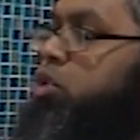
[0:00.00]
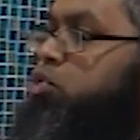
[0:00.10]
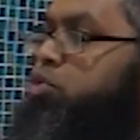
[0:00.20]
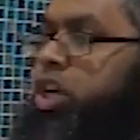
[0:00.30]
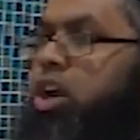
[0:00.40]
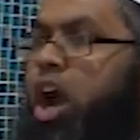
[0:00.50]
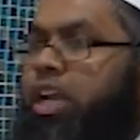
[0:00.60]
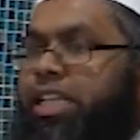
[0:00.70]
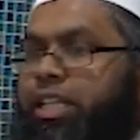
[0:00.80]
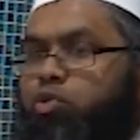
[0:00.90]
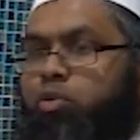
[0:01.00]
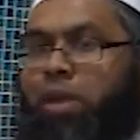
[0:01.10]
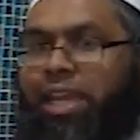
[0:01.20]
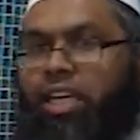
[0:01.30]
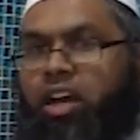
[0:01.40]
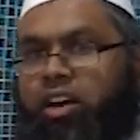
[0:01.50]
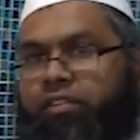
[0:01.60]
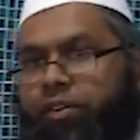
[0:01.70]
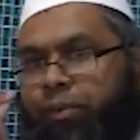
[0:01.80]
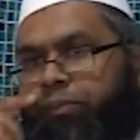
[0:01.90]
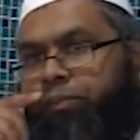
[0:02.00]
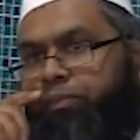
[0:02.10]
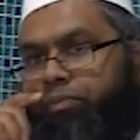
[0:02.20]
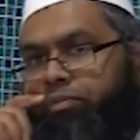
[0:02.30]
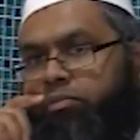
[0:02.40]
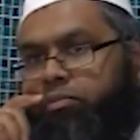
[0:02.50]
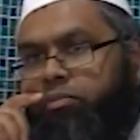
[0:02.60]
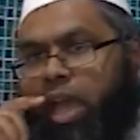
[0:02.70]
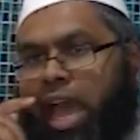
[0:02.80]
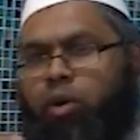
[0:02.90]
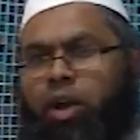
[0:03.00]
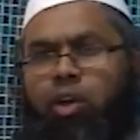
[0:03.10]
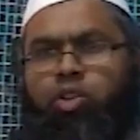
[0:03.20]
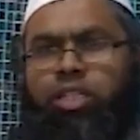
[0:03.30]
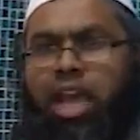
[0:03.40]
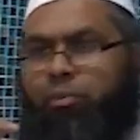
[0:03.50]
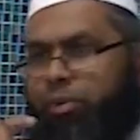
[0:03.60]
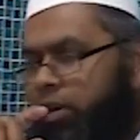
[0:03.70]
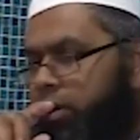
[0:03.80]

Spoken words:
regarding the remaining half. How does that happen?